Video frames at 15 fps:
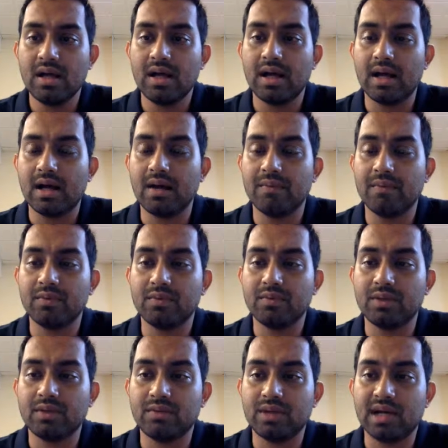
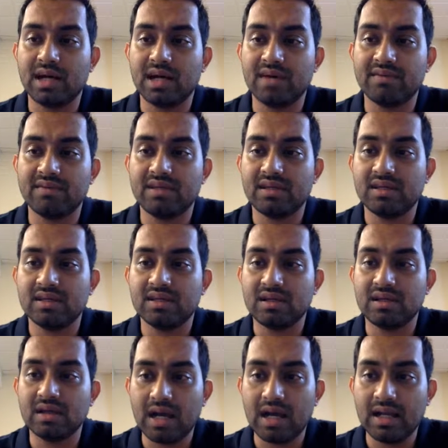Then we have
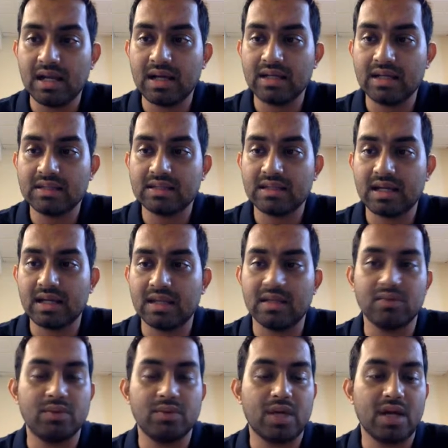the highlights, and
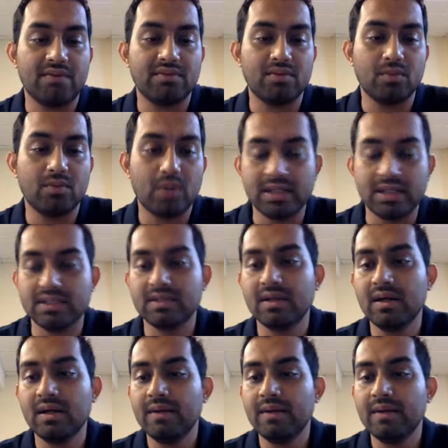then we have the whites.